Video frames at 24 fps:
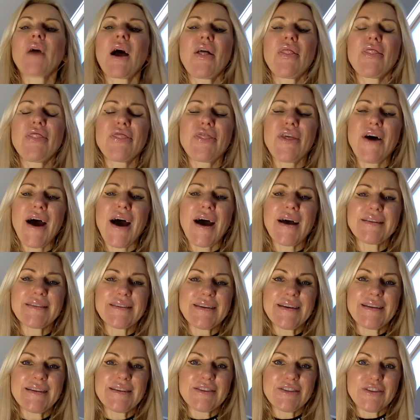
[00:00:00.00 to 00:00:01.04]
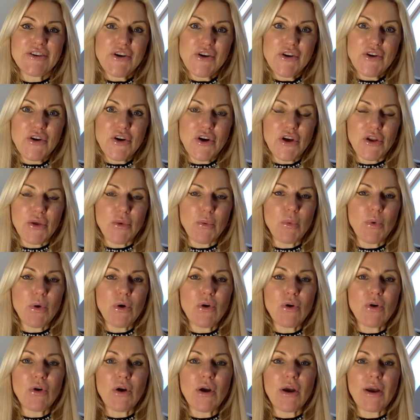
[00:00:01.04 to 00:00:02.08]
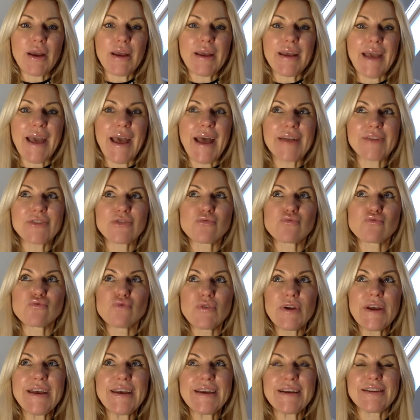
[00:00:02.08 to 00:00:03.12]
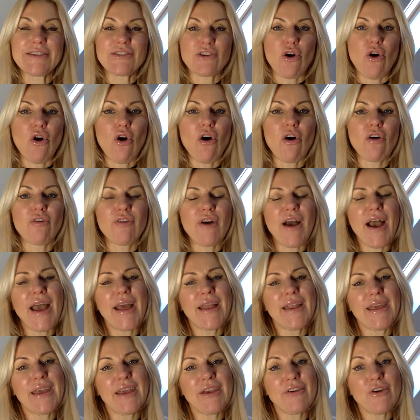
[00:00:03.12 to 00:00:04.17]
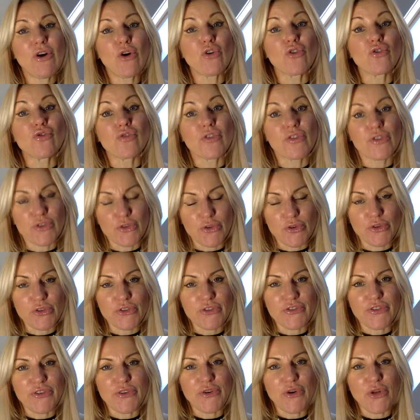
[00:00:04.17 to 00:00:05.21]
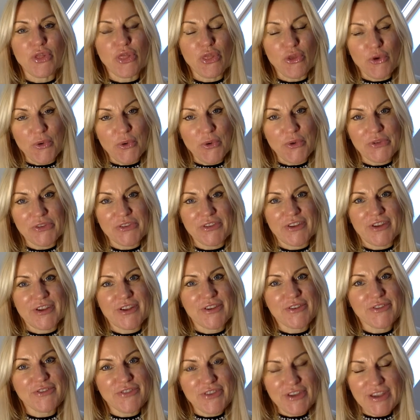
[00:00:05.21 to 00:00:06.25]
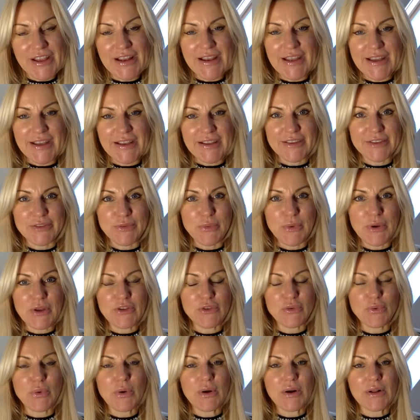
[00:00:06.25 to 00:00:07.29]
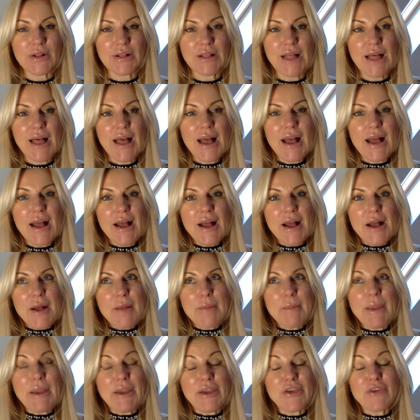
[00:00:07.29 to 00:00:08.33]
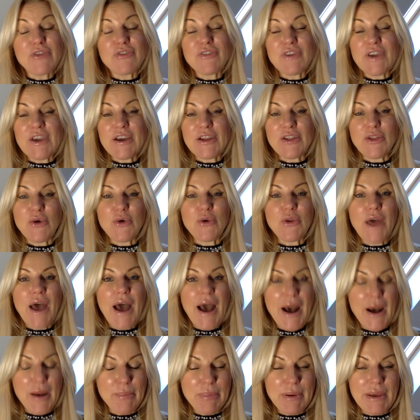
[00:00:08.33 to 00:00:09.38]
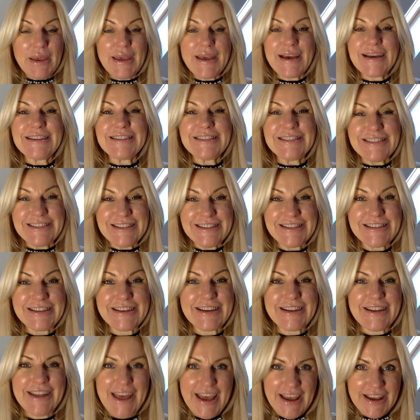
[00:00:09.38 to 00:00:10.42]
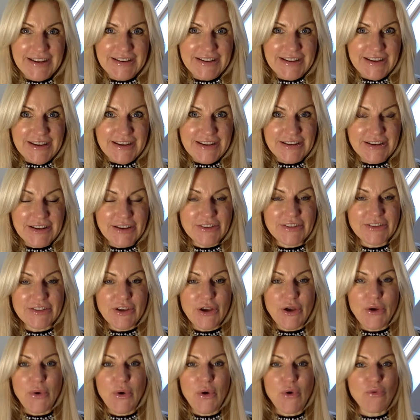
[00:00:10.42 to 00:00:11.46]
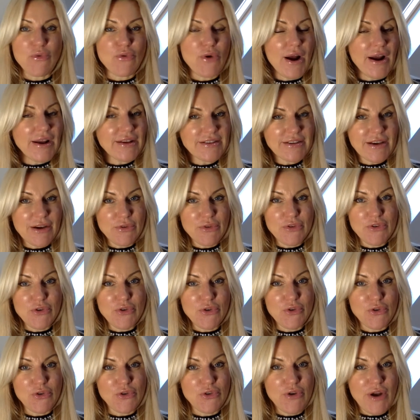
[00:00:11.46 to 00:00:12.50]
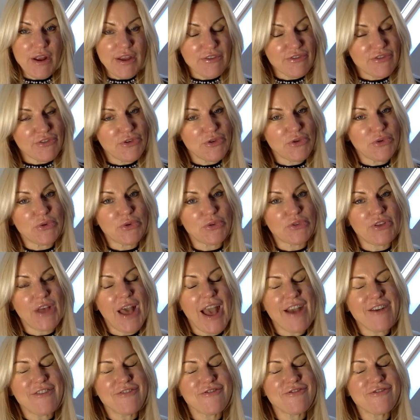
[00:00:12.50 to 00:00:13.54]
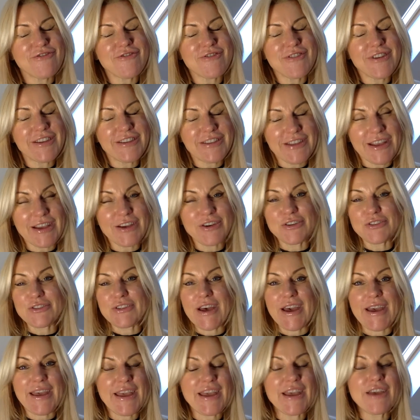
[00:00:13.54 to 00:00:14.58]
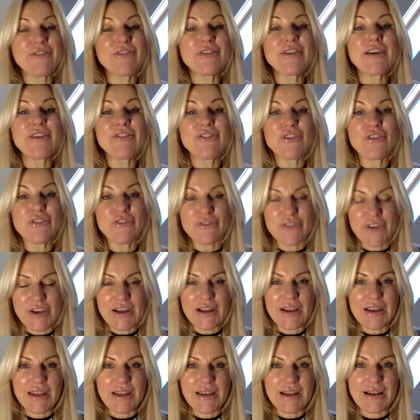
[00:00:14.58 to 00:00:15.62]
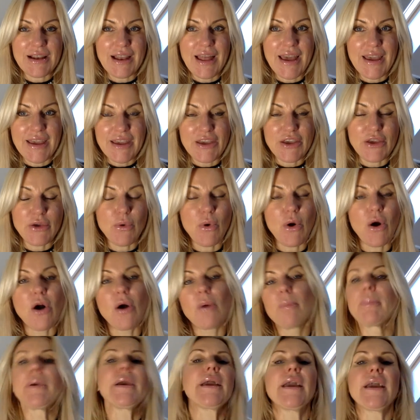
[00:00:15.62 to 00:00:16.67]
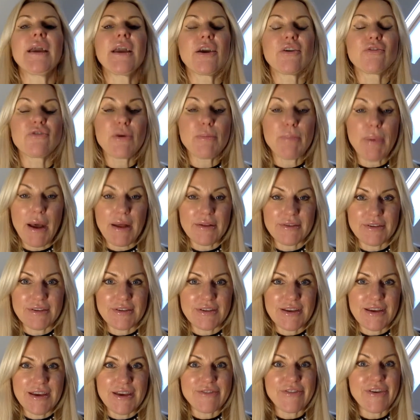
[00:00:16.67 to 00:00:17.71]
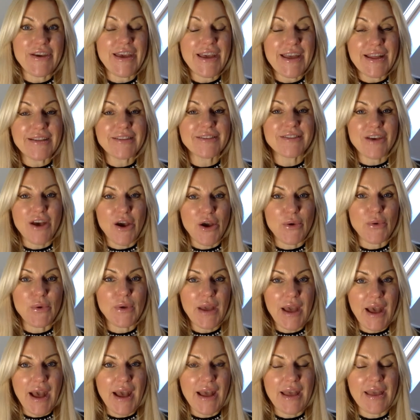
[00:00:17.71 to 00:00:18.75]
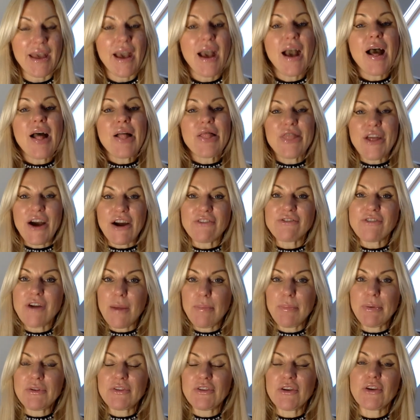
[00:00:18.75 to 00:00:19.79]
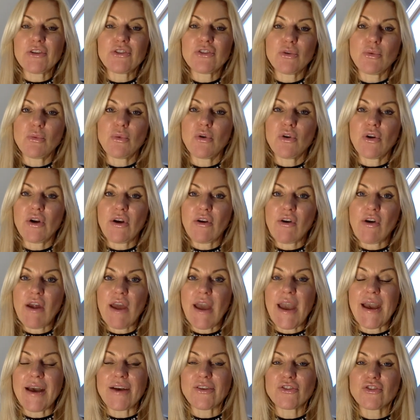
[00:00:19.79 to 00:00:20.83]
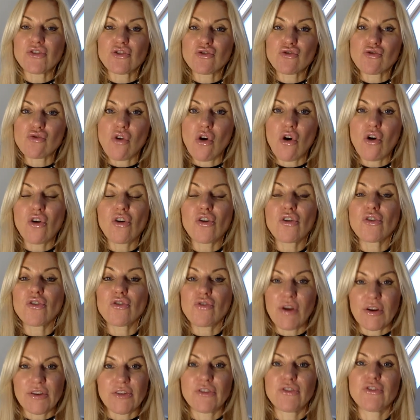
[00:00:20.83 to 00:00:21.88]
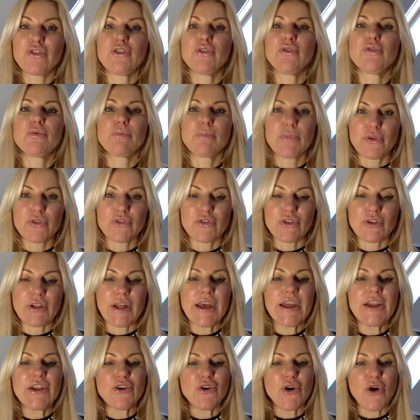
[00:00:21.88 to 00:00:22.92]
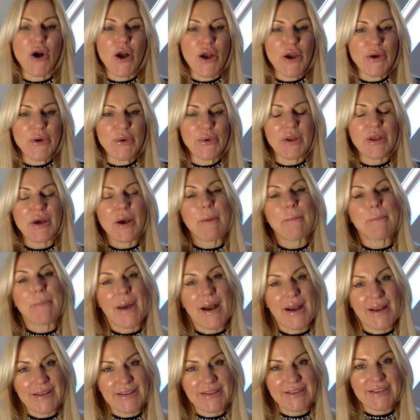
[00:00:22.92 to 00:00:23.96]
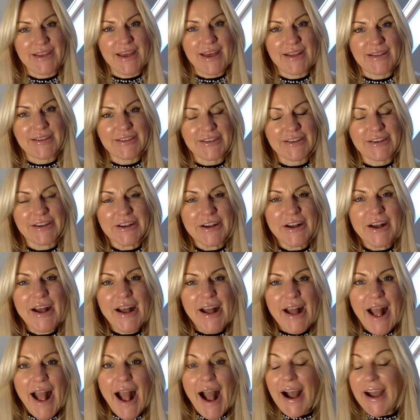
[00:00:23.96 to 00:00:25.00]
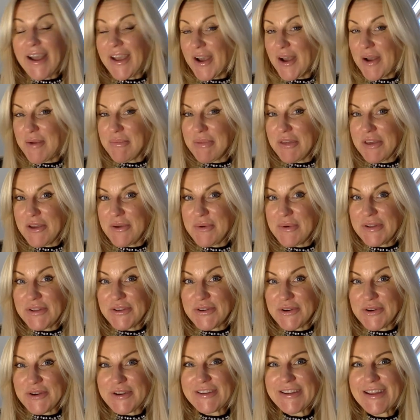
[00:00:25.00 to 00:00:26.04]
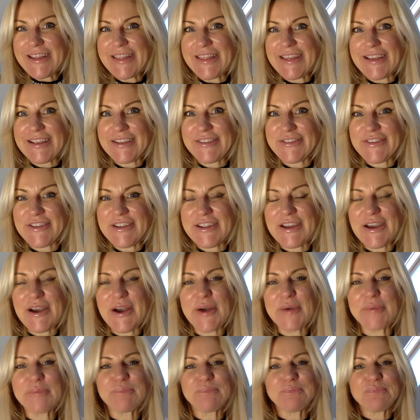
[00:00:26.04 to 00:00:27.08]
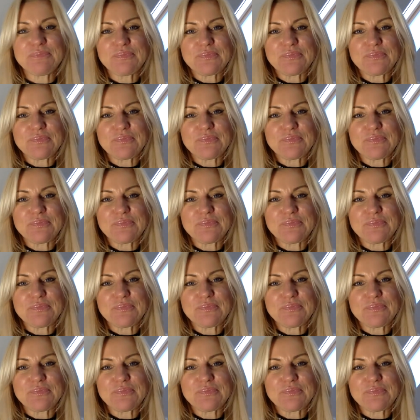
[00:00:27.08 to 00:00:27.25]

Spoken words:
and that in turn will get rid of any unresourceful thoughts and feelings which will make you feel unhappy and disconnected. So write down your gratefuls every single day. Even if you're feeling like you are being repetitive, it's okay. That repetition will create a strong gratitude muscle in your own mindset. I hope that you enjoyed this video.